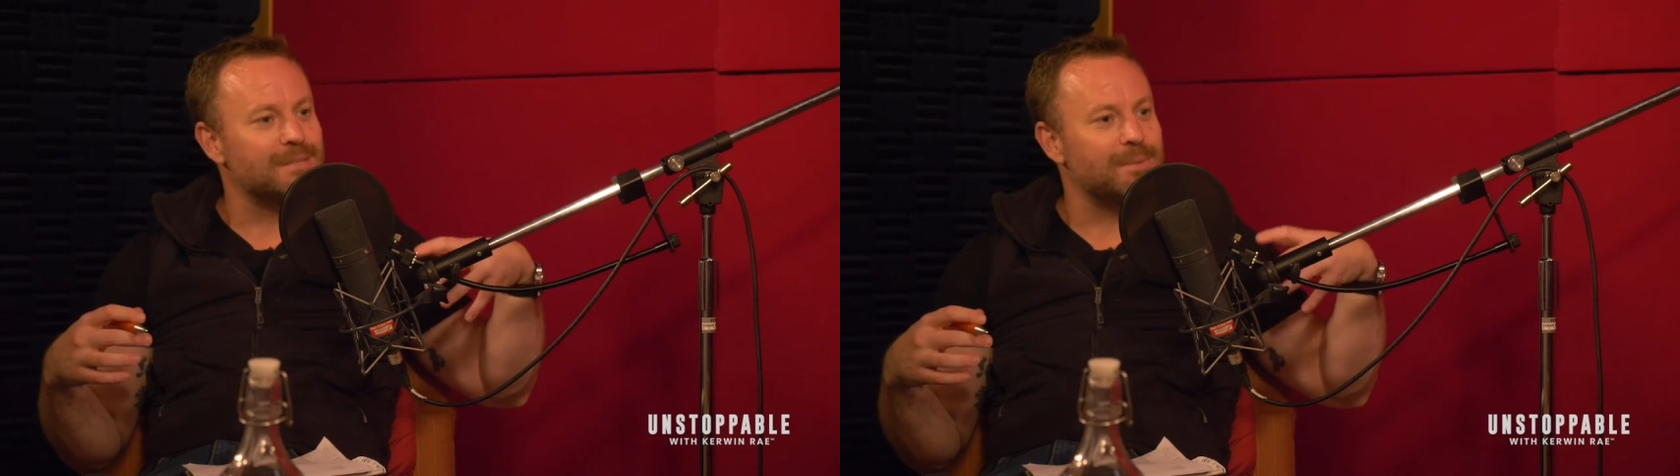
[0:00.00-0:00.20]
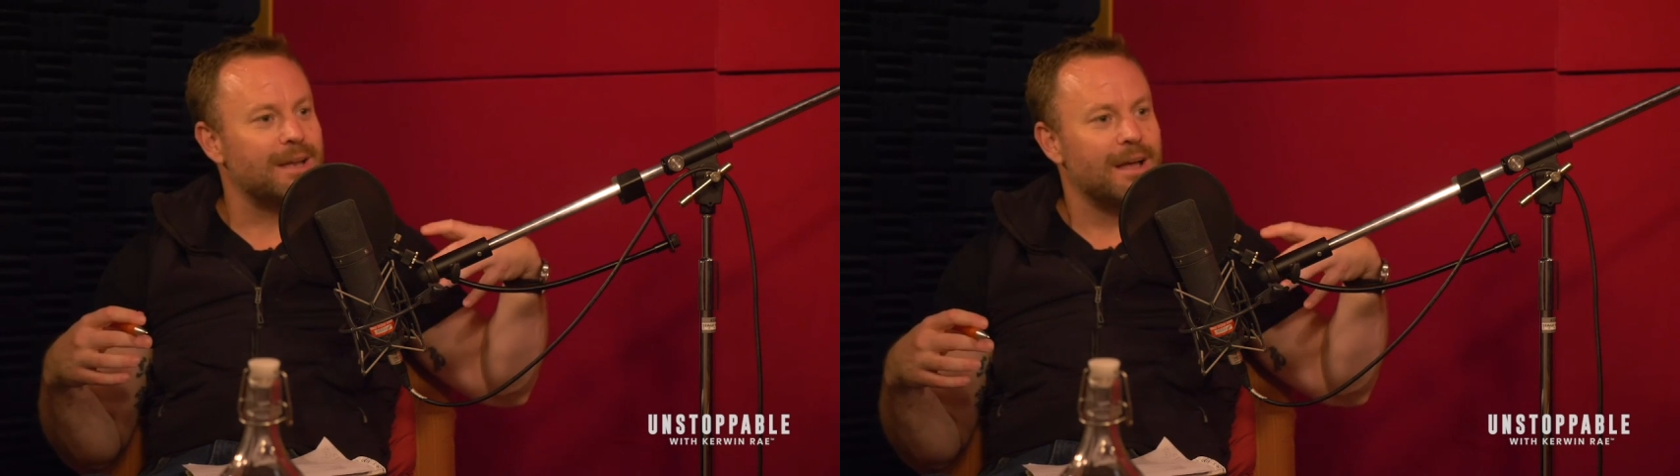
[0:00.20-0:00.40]

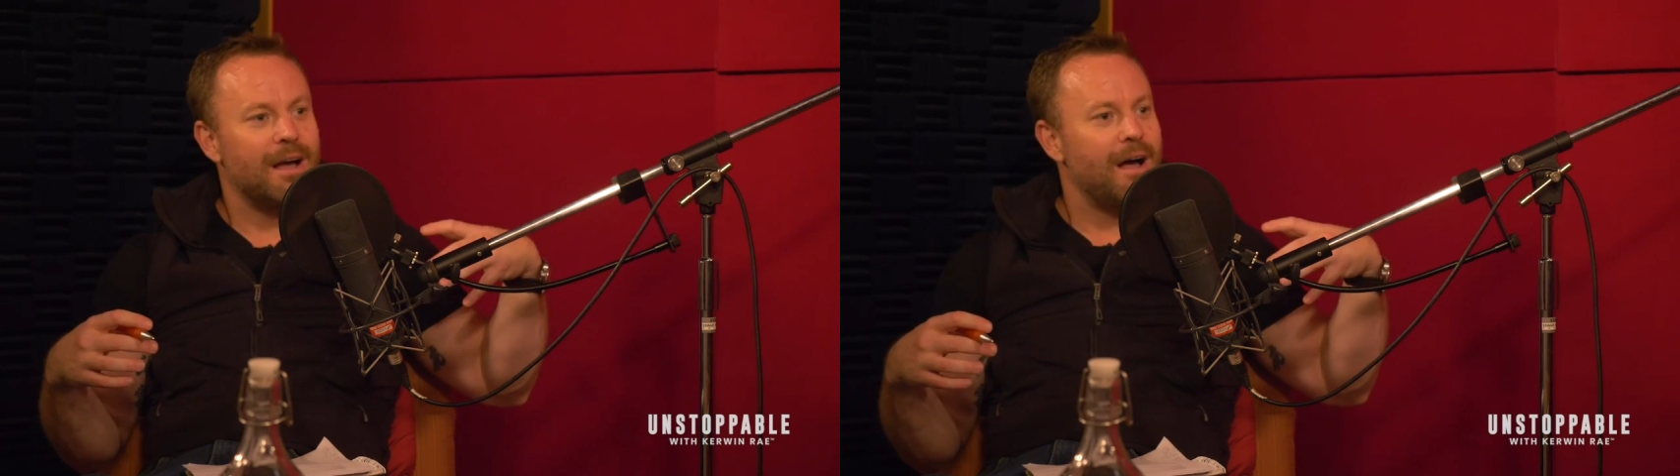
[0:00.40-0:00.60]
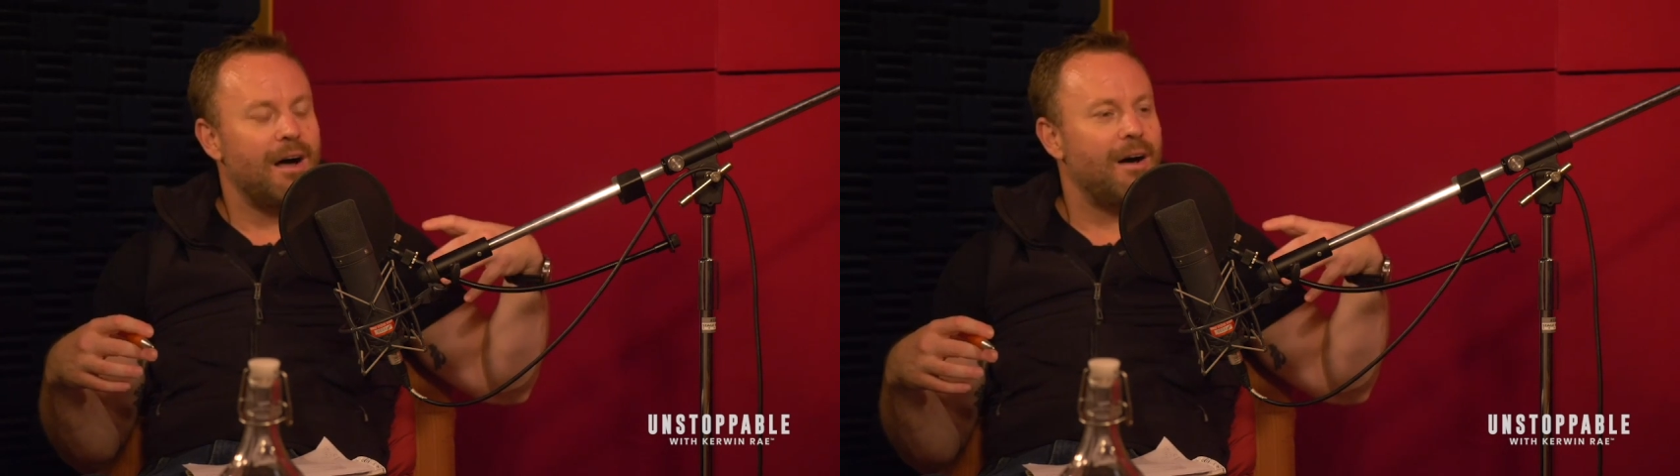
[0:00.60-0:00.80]
but
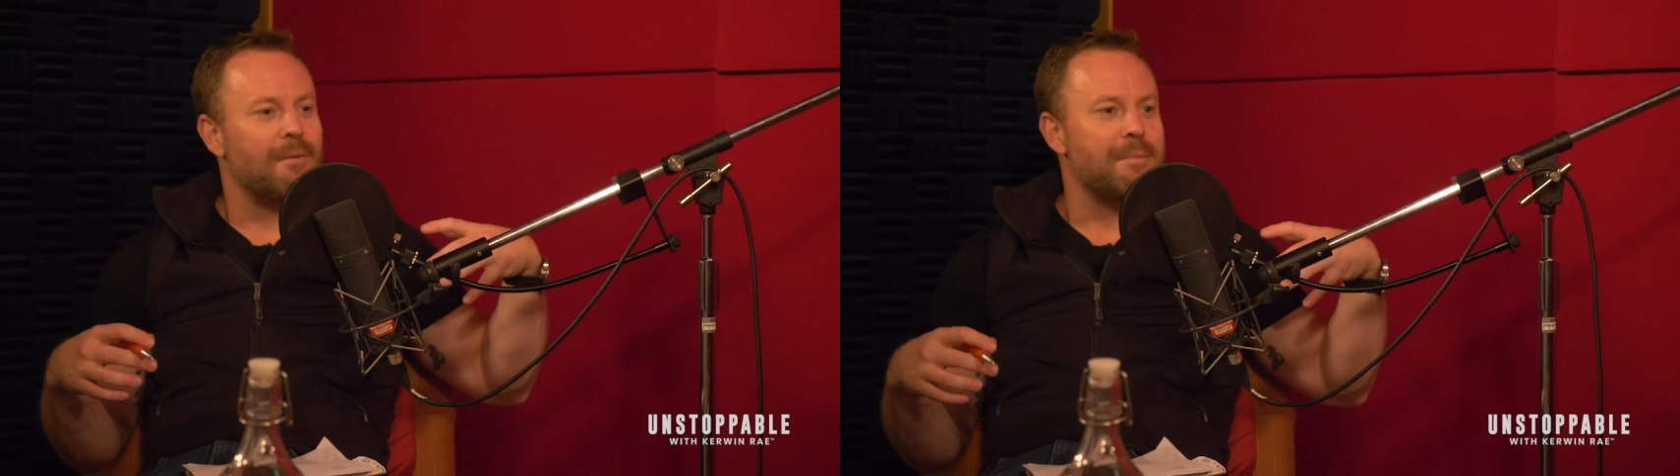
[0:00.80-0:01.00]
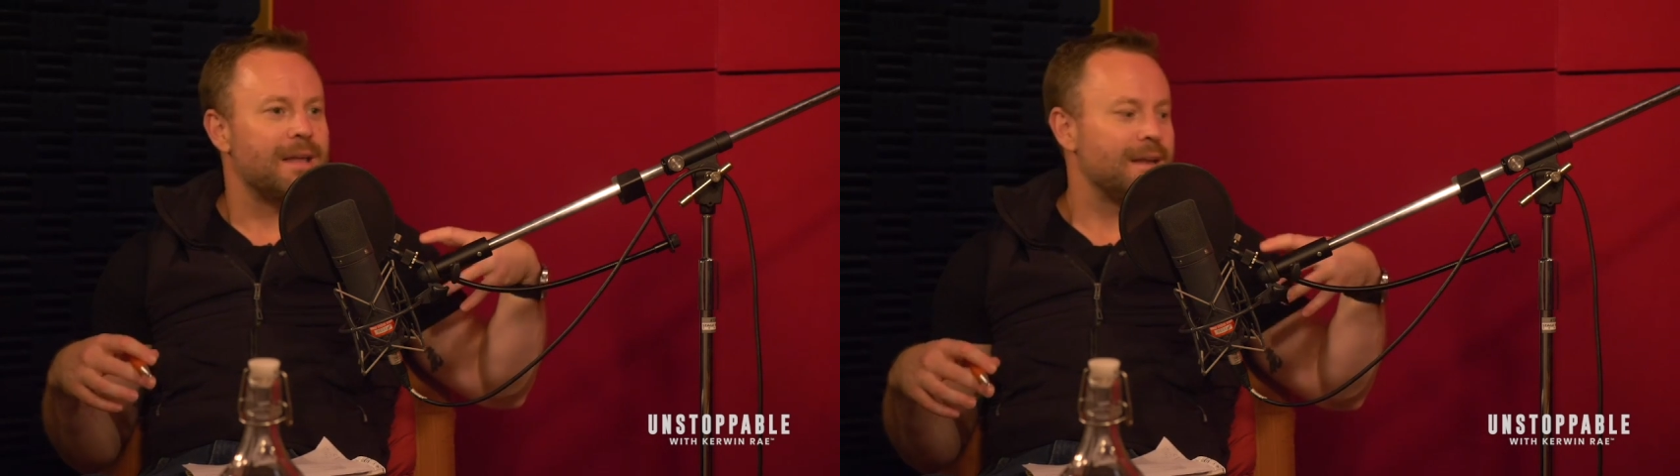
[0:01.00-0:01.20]
oh
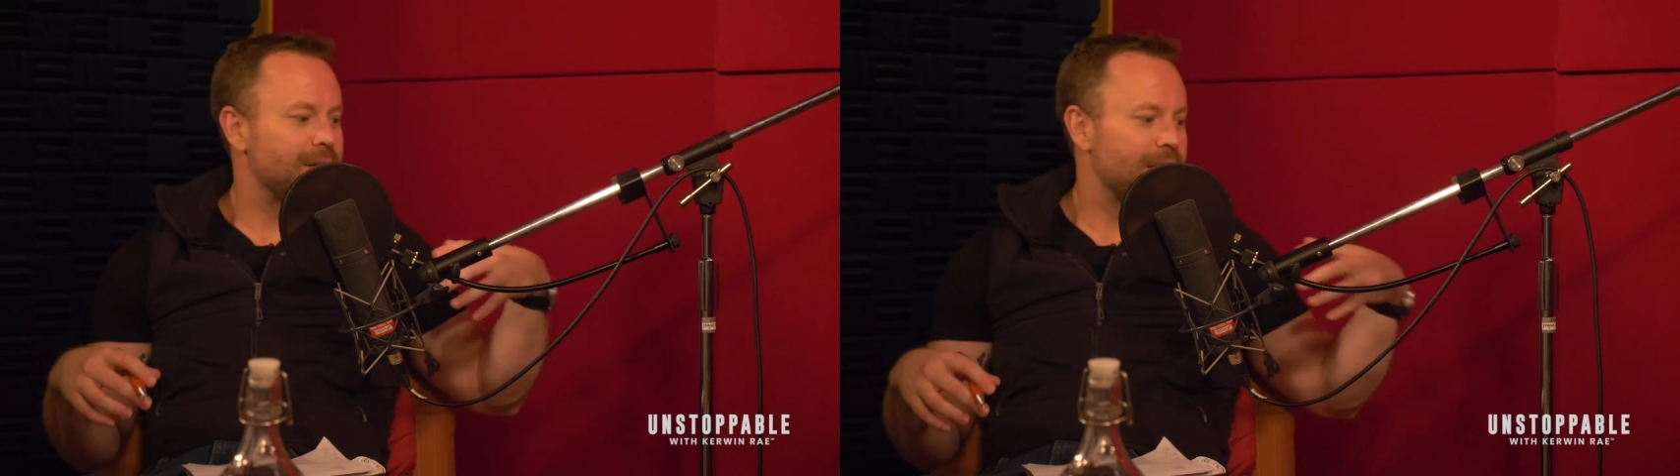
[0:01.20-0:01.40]
man,